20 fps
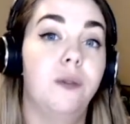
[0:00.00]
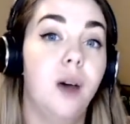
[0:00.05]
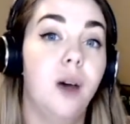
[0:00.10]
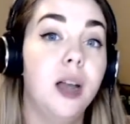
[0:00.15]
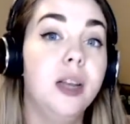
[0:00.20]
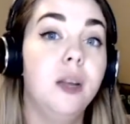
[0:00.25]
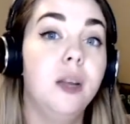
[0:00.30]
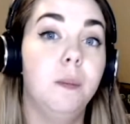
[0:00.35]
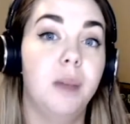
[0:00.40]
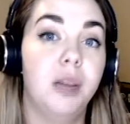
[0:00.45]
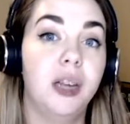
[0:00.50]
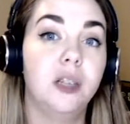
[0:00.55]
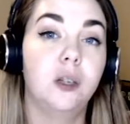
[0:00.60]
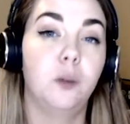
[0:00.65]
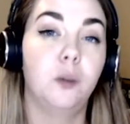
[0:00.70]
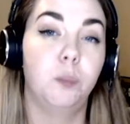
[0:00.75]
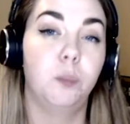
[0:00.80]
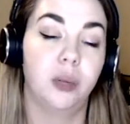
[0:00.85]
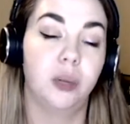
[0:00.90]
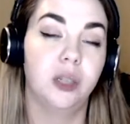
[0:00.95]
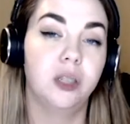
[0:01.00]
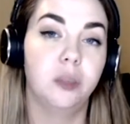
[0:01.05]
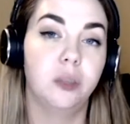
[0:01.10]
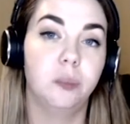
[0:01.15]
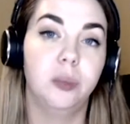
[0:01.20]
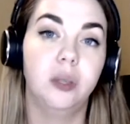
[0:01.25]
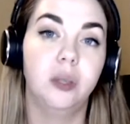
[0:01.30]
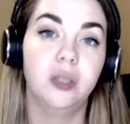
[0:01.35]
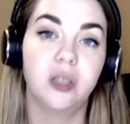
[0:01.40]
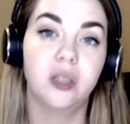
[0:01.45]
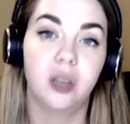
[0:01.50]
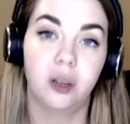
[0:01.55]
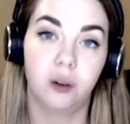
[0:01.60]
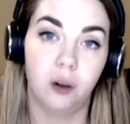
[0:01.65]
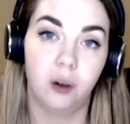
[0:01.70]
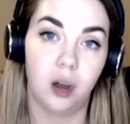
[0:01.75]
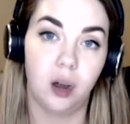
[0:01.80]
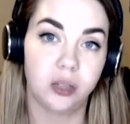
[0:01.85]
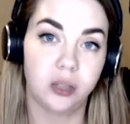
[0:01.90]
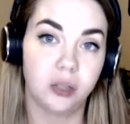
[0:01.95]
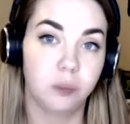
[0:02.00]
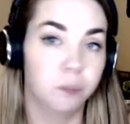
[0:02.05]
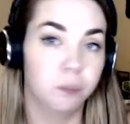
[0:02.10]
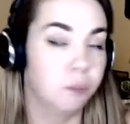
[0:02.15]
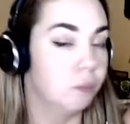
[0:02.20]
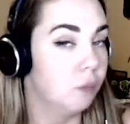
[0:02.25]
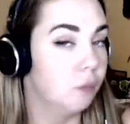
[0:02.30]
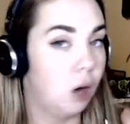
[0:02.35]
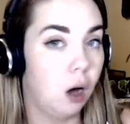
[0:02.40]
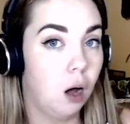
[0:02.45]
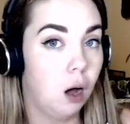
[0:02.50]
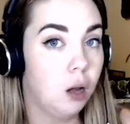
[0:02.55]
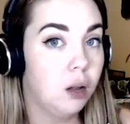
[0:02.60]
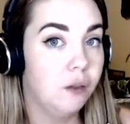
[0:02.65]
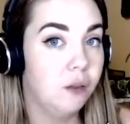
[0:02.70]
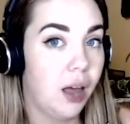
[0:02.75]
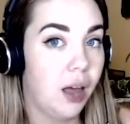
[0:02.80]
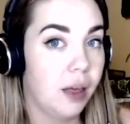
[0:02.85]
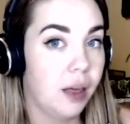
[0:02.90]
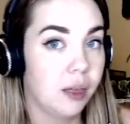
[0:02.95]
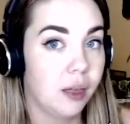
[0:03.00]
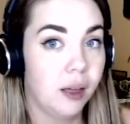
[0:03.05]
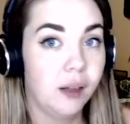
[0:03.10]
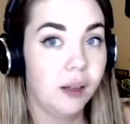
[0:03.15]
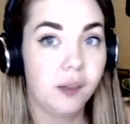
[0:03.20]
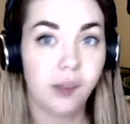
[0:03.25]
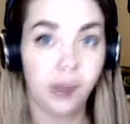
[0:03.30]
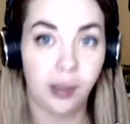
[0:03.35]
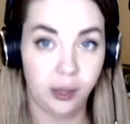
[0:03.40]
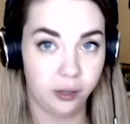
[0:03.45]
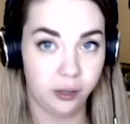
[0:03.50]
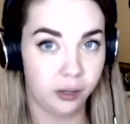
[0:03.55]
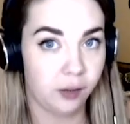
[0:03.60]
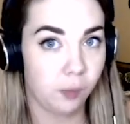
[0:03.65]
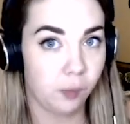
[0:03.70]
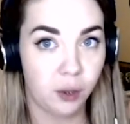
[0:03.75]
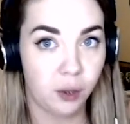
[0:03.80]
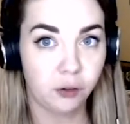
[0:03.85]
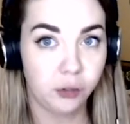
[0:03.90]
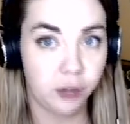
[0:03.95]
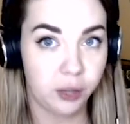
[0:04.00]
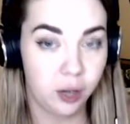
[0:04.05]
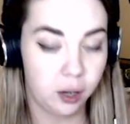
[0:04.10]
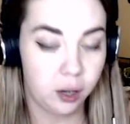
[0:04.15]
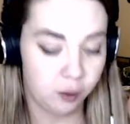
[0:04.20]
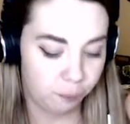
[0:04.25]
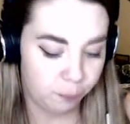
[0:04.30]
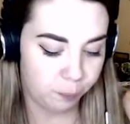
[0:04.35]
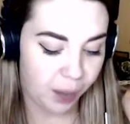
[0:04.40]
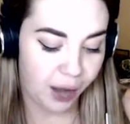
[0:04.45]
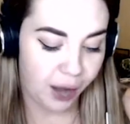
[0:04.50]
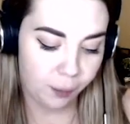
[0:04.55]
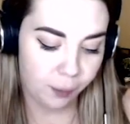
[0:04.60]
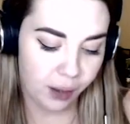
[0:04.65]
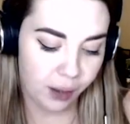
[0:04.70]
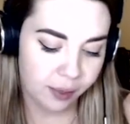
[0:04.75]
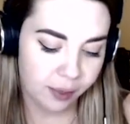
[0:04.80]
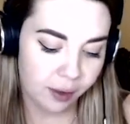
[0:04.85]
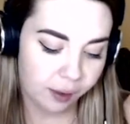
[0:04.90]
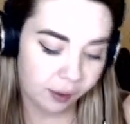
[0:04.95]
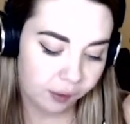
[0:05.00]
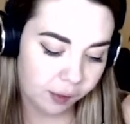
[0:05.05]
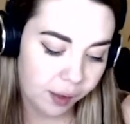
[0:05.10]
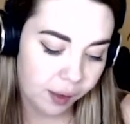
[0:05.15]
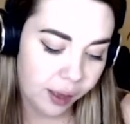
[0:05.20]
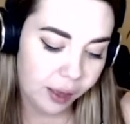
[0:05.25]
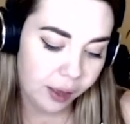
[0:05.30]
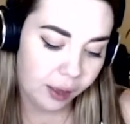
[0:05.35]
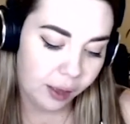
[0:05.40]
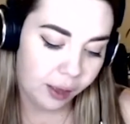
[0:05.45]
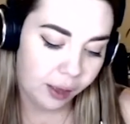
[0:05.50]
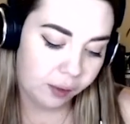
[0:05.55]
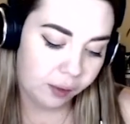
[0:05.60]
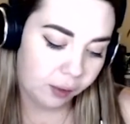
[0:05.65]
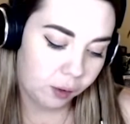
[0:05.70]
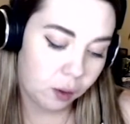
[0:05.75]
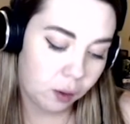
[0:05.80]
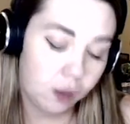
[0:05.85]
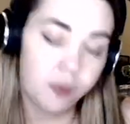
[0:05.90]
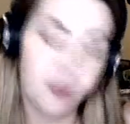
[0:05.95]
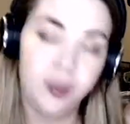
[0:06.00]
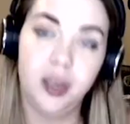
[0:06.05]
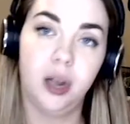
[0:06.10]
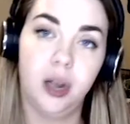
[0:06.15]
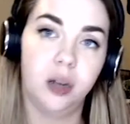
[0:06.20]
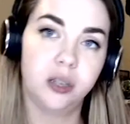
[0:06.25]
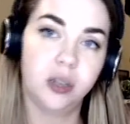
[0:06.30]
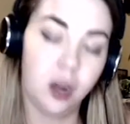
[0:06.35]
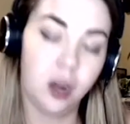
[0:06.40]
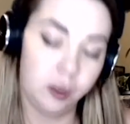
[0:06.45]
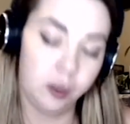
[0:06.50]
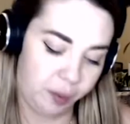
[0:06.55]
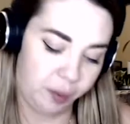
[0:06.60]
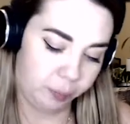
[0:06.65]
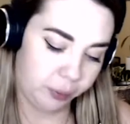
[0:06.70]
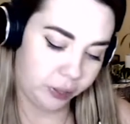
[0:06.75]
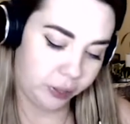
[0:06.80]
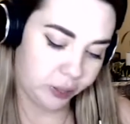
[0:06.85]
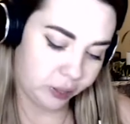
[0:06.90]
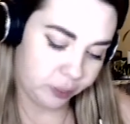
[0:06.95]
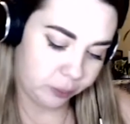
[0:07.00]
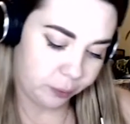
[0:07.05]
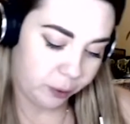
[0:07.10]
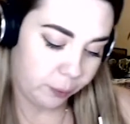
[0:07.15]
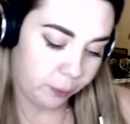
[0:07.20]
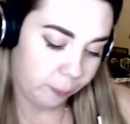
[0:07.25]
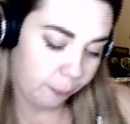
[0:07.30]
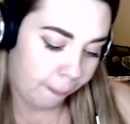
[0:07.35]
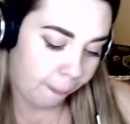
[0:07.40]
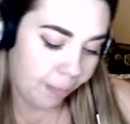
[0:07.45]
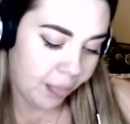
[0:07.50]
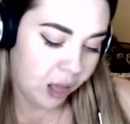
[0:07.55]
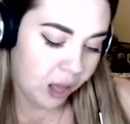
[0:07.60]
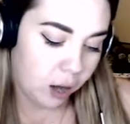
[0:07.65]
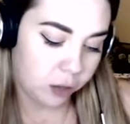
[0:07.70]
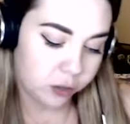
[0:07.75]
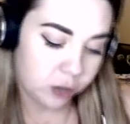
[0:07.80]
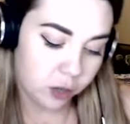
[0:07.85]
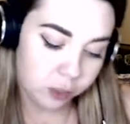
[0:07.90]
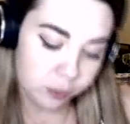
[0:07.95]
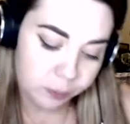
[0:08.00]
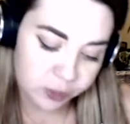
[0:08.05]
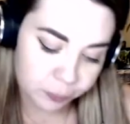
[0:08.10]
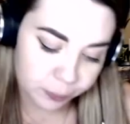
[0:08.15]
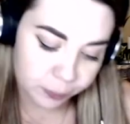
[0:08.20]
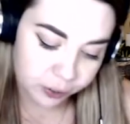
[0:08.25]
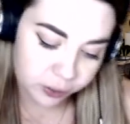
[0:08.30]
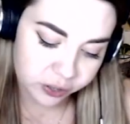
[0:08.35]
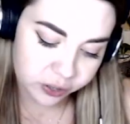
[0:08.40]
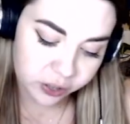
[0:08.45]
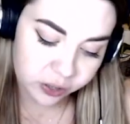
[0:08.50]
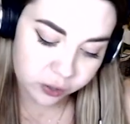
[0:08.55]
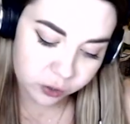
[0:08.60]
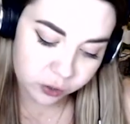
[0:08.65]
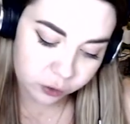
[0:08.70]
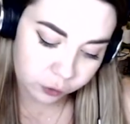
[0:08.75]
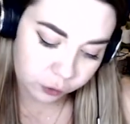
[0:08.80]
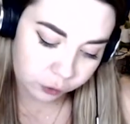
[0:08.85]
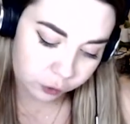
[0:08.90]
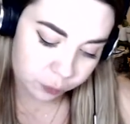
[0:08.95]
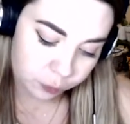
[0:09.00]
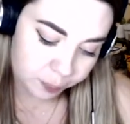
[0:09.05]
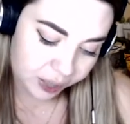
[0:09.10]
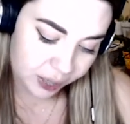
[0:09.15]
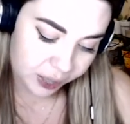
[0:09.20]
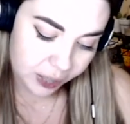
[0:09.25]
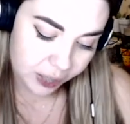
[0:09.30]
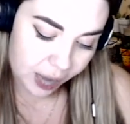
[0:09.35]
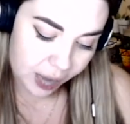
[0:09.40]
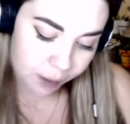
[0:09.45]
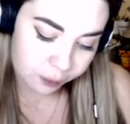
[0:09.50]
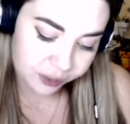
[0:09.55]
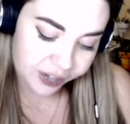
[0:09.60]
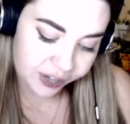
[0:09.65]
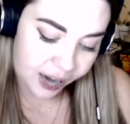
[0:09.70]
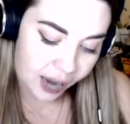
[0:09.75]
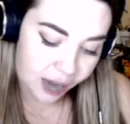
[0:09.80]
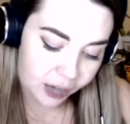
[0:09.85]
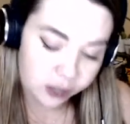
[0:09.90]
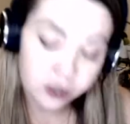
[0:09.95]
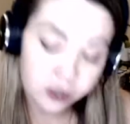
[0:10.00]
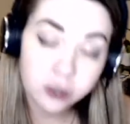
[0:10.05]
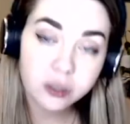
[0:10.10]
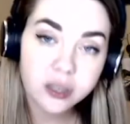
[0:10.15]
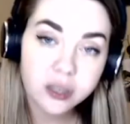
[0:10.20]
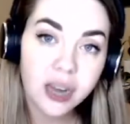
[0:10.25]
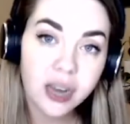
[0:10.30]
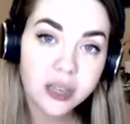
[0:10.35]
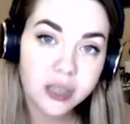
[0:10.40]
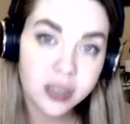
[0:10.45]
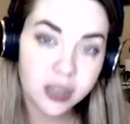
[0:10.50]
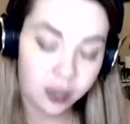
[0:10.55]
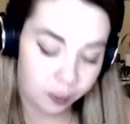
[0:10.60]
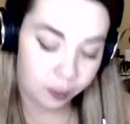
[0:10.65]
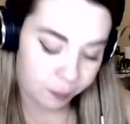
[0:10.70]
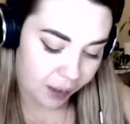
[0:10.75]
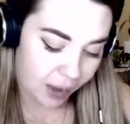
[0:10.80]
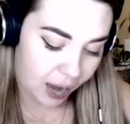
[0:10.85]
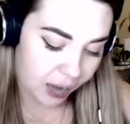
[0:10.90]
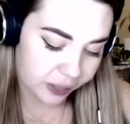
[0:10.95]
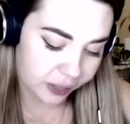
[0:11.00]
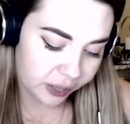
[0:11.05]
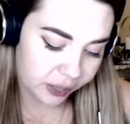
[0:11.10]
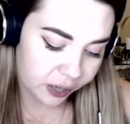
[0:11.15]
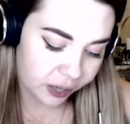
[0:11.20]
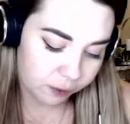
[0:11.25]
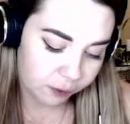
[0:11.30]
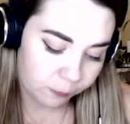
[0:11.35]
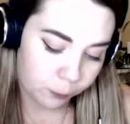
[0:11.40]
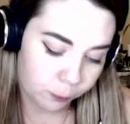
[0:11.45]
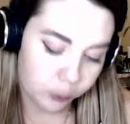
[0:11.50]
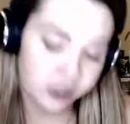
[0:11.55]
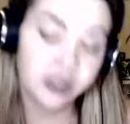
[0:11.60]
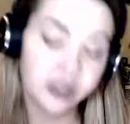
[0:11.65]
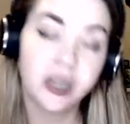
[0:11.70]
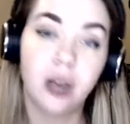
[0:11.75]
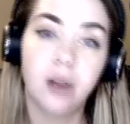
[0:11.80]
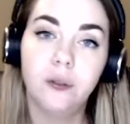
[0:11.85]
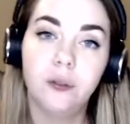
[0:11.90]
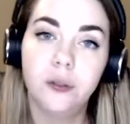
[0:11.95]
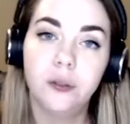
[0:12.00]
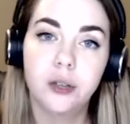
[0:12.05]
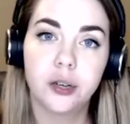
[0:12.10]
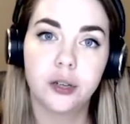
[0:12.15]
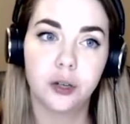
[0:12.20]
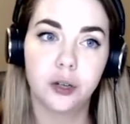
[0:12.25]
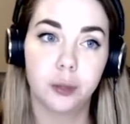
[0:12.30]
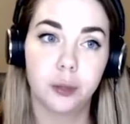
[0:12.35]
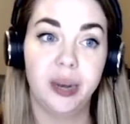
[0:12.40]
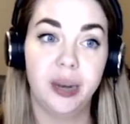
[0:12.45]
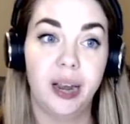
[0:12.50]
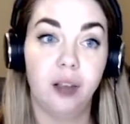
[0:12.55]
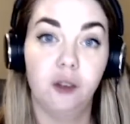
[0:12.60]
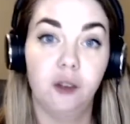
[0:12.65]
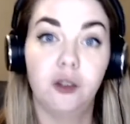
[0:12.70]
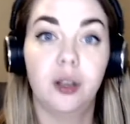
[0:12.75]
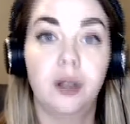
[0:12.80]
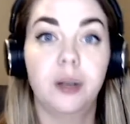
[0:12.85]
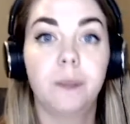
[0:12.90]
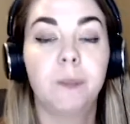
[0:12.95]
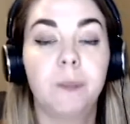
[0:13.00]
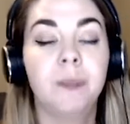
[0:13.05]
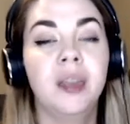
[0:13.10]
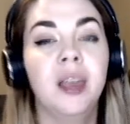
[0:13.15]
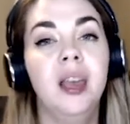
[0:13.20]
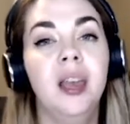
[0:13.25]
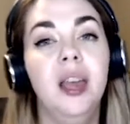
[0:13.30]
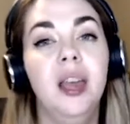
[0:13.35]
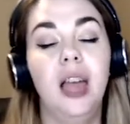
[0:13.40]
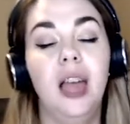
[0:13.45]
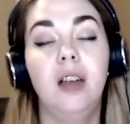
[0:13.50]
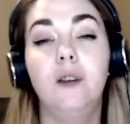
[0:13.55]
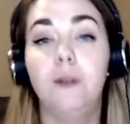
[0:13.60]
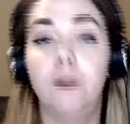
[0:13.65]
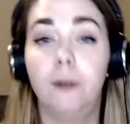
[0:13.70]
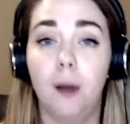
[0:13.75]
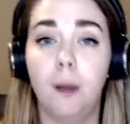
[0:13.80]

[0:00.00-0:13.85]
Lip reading: One of the fundamental principles across all of ethics, and especially all of bioethics, is called the autonomy principle. Autonomous persons should be allowed to exercise the capacity for self-determination.